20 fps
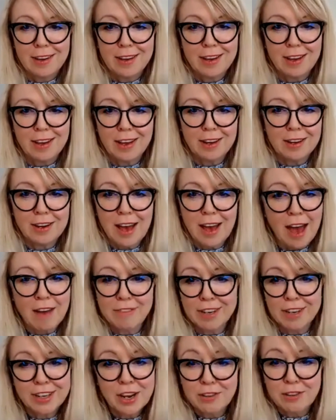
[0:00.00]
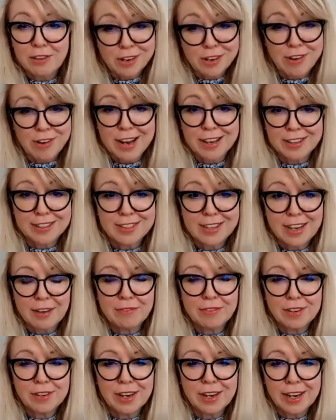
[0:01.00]
and having no regrets,
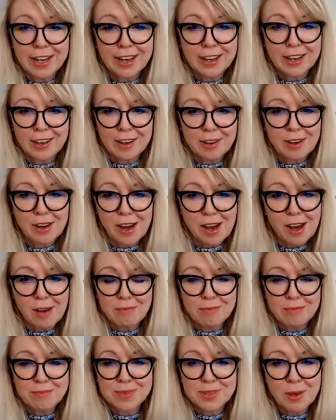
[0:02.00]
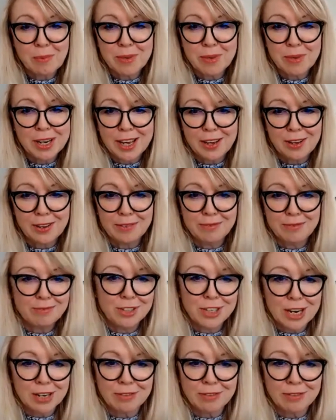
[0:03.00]
definitely. I'm somebody who
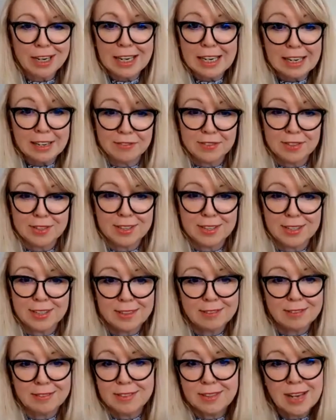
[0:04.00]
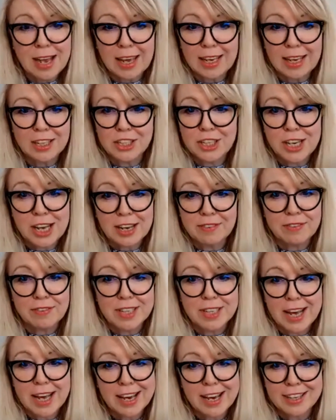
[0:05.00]
generally lives each day for
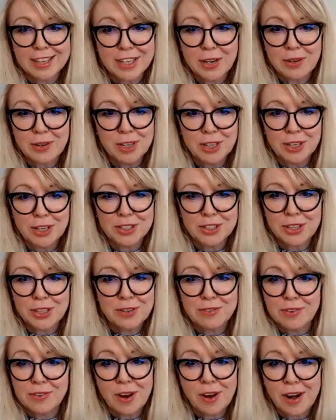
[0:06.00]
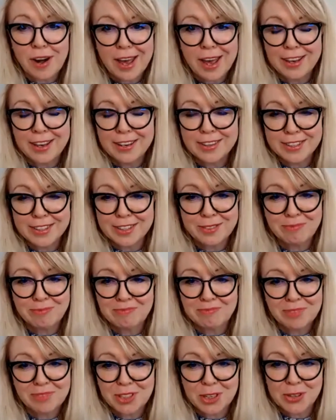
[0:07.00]
day. I don't look too far ahead and
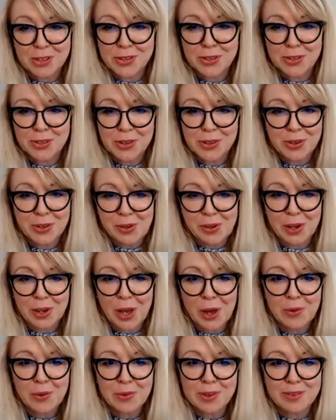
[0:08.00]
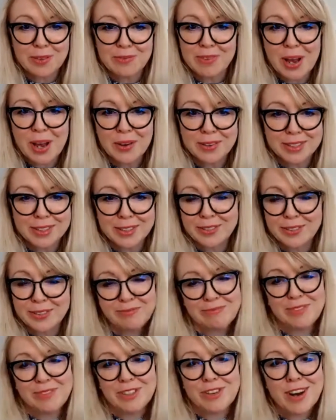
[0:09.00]
just go with the flow and
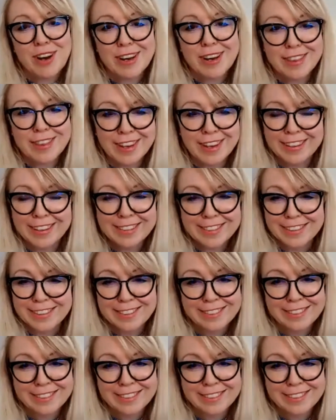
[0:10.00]
try things.